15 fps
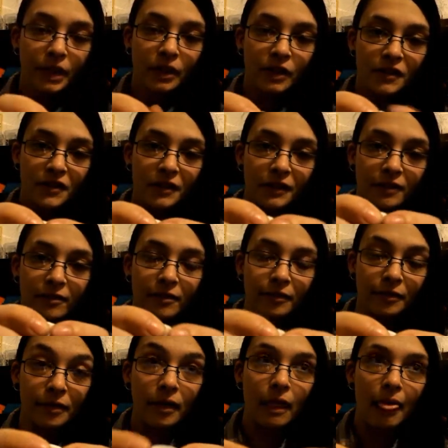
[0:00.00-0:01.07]
because it
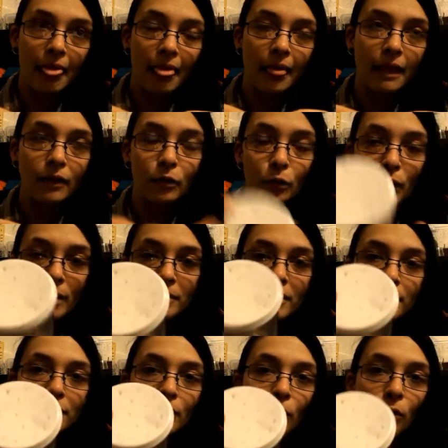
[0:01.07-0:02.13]
webbed
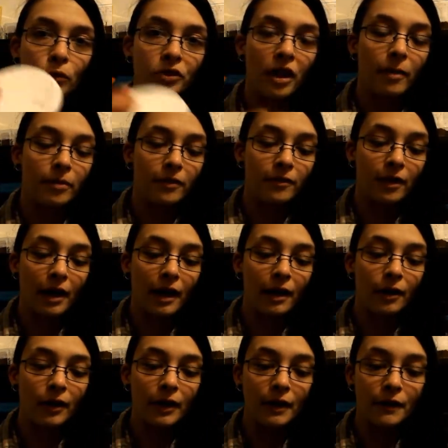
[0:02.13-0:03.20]
up the whole top of the
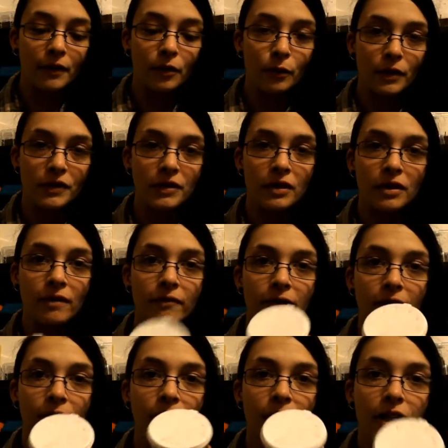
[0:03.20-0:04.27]
vial, and there wasn't enough
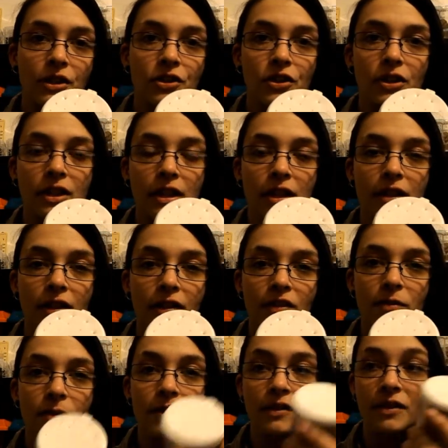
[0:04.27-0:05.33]
ventilation in this
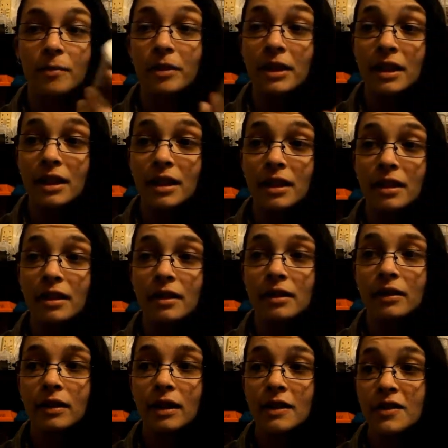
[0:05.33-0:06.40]
because I'm an idiot
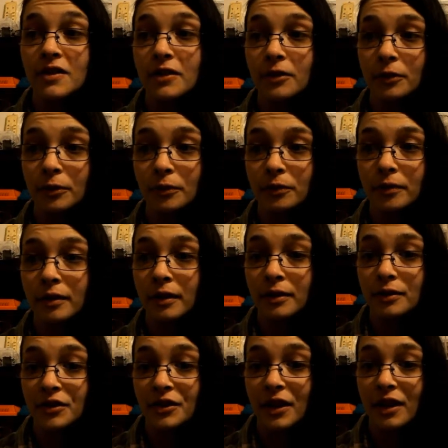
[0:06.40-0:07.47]
and still don't
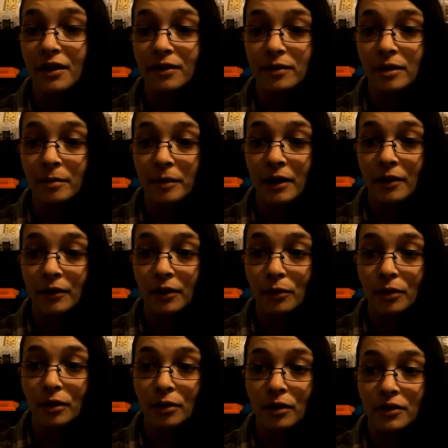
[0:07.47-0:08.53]
understand, apparently,
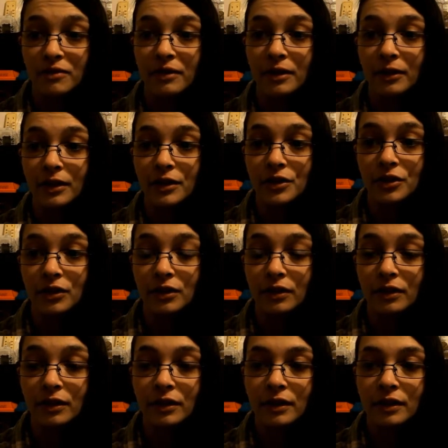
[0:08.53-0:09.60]
what cross-ventilation,
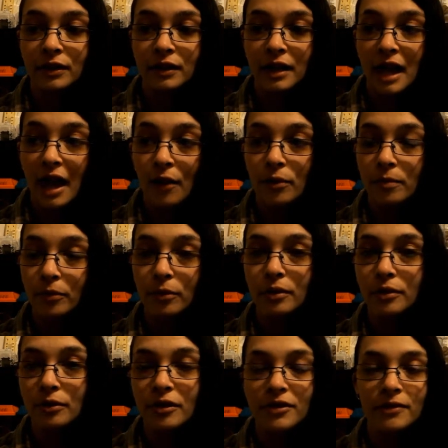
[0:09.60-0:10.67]
how
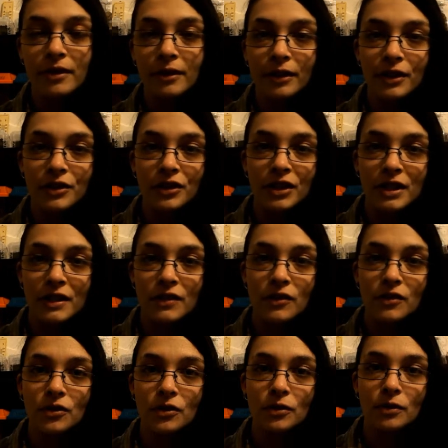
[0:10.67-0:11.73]
important cross-ventilation is
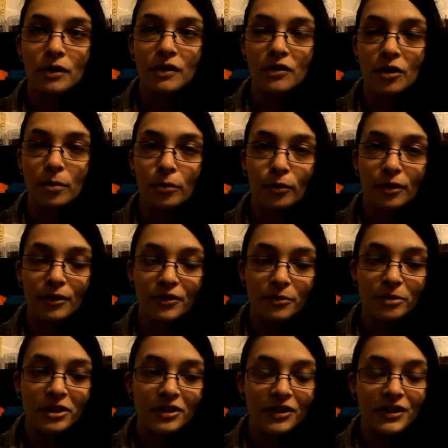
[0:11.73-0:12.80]
to these arboreal
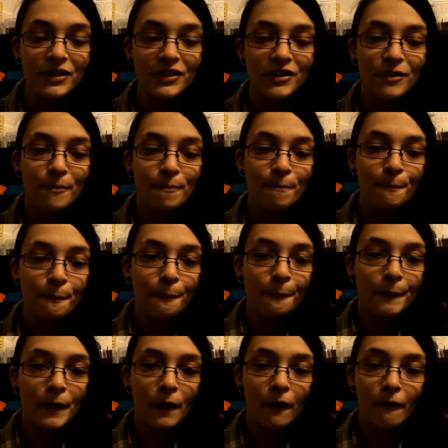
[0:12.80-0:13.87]
species.
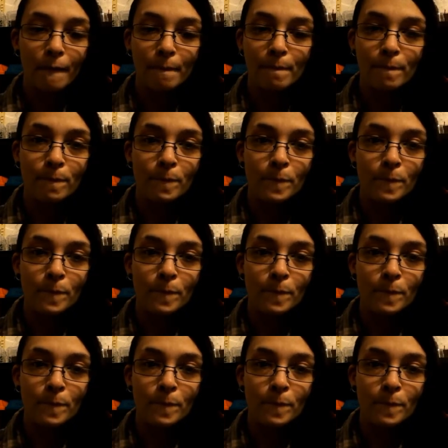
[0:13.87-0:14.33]
I